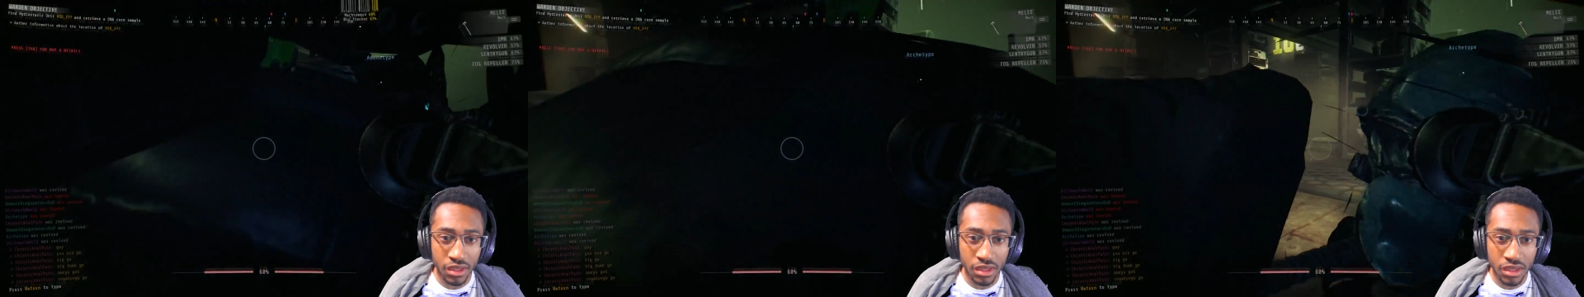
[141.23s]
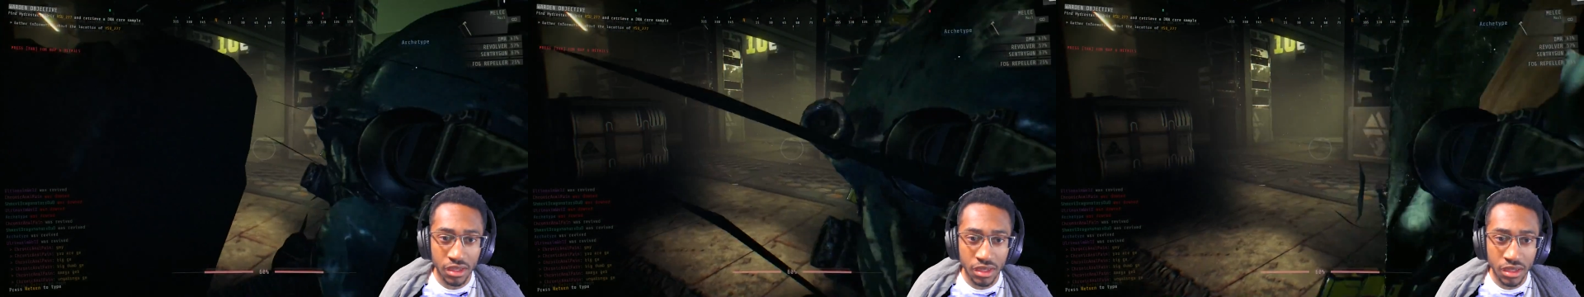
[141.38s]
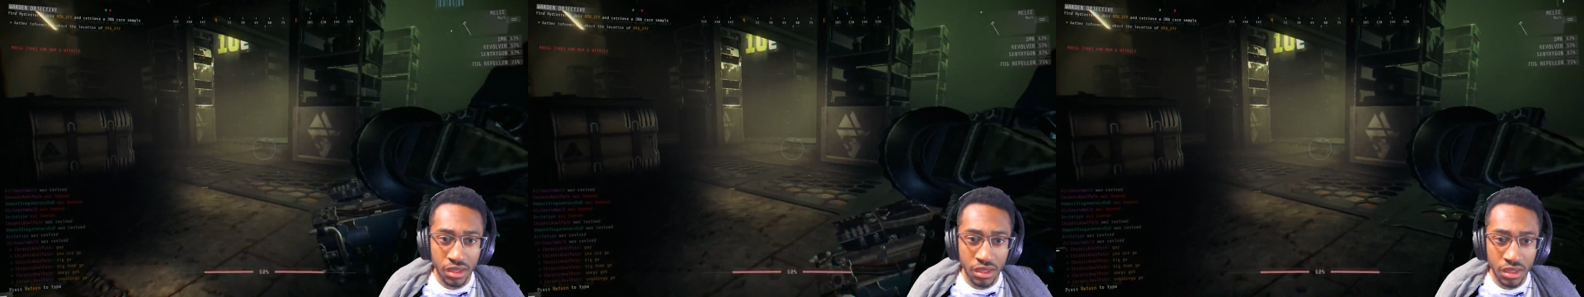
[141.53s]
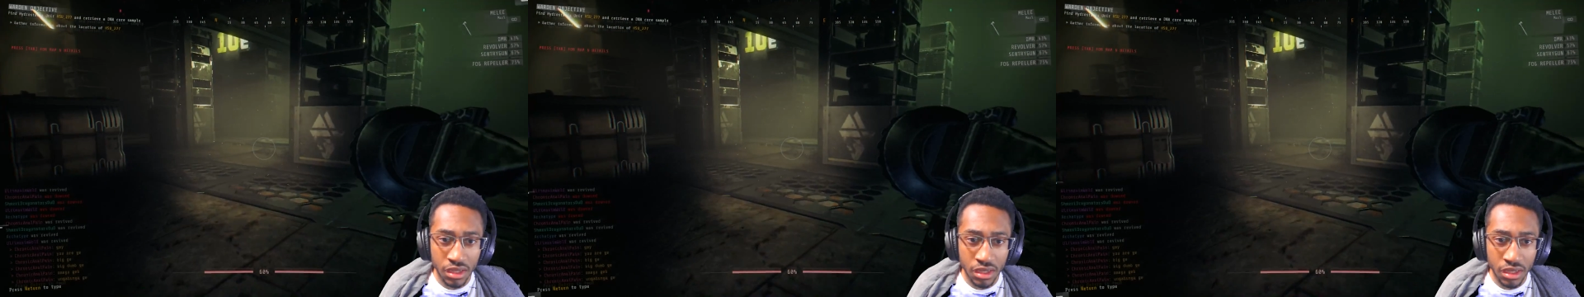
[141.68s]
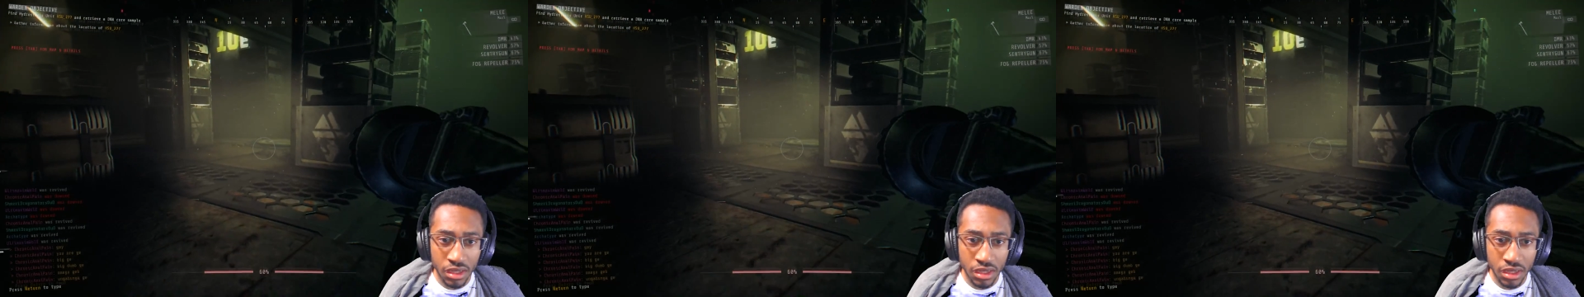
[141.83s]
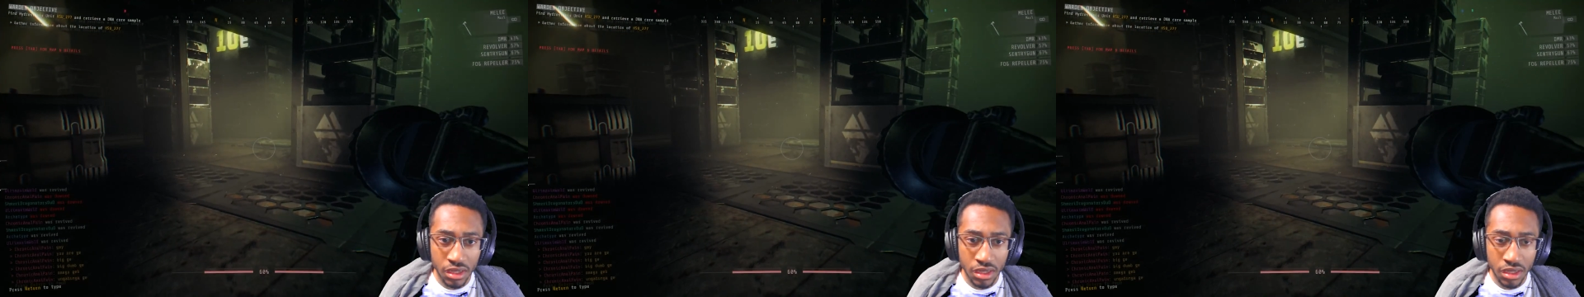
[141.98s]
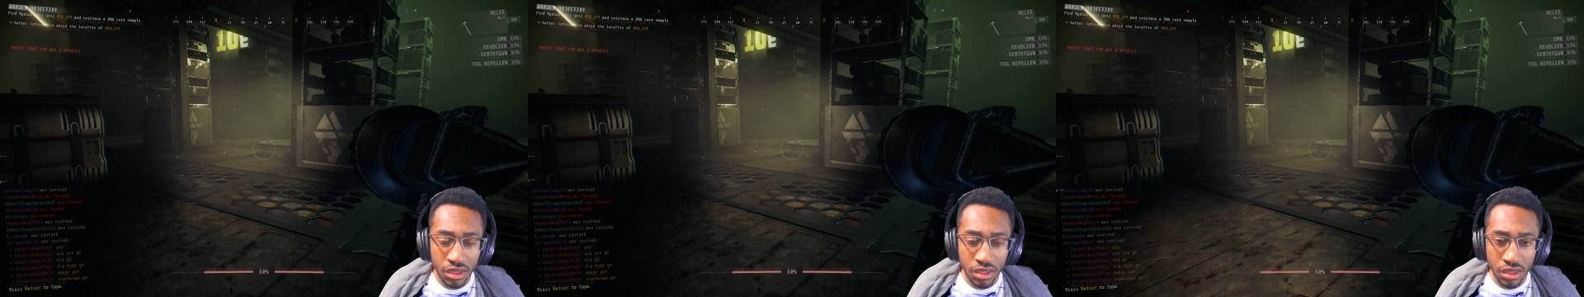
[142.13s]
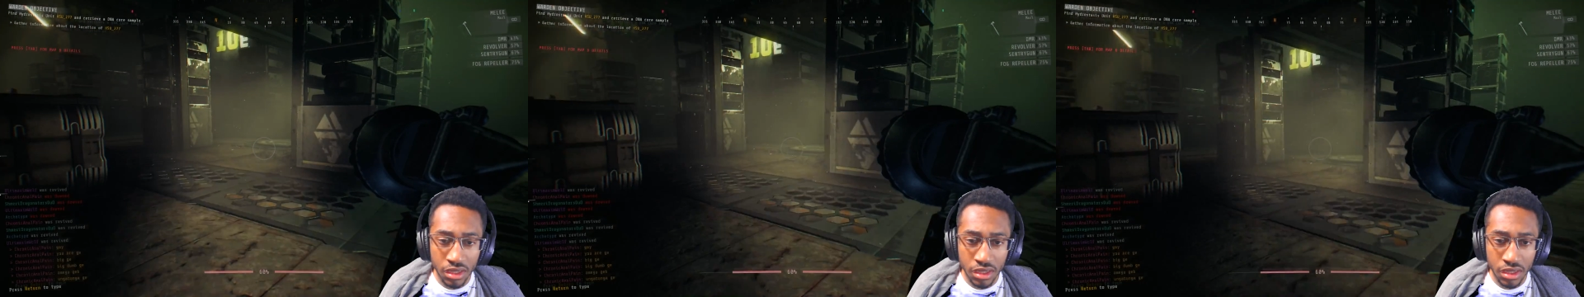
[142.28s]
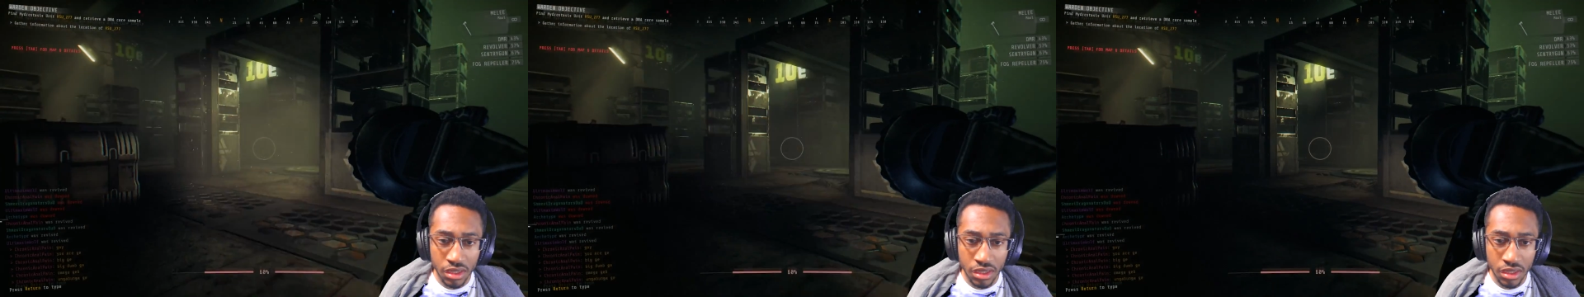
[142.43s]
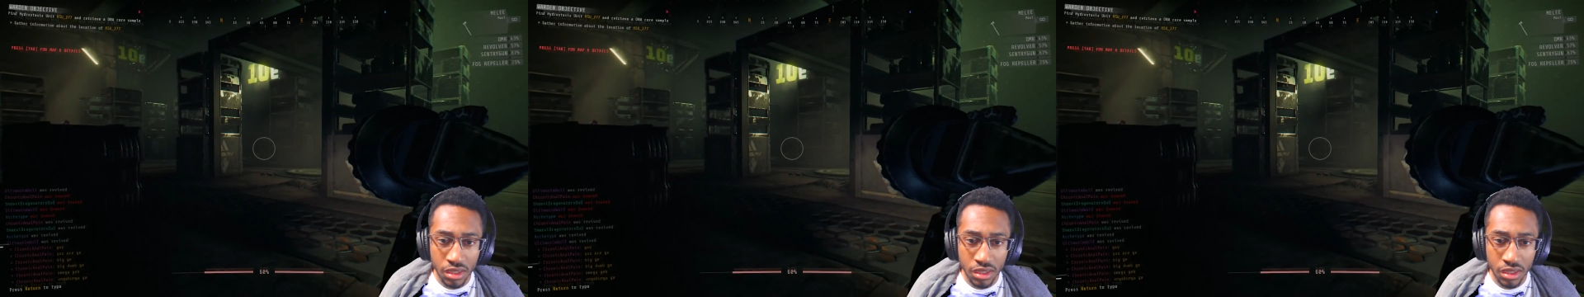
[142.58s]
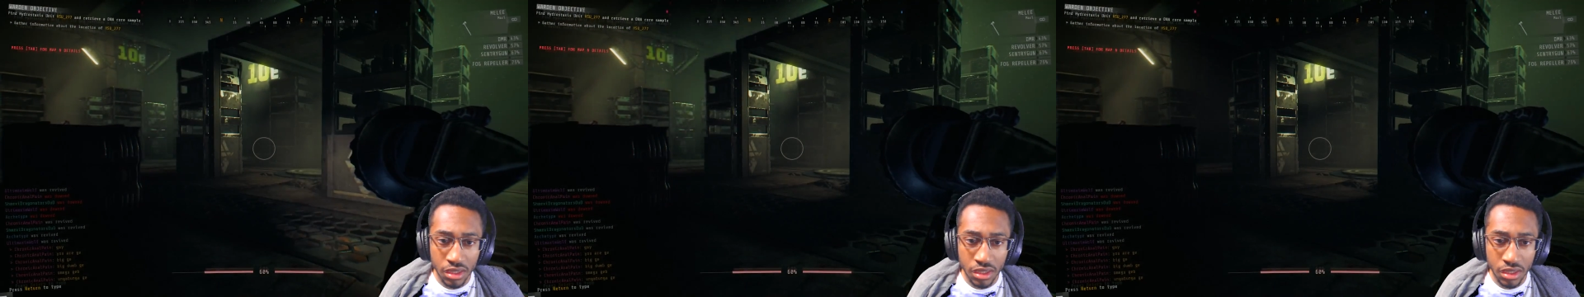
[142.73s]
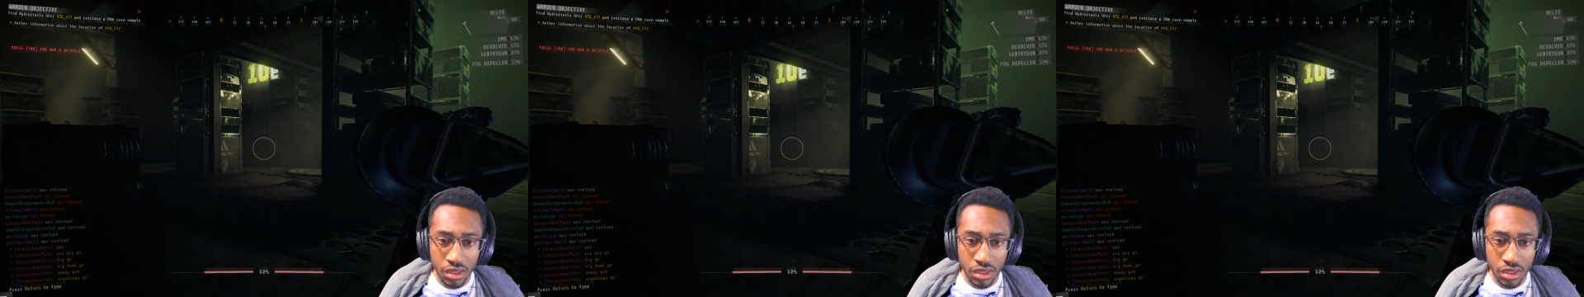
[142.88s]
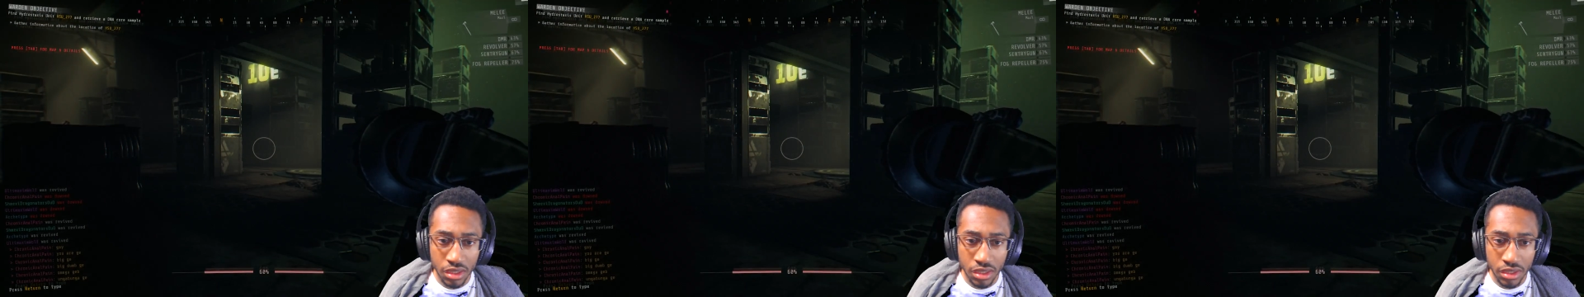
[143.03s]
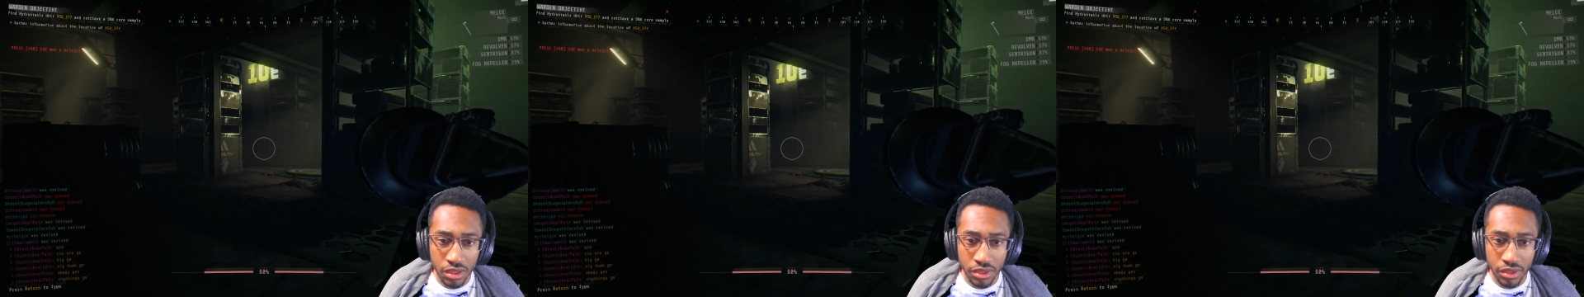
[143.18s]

off your flashlights. The hell?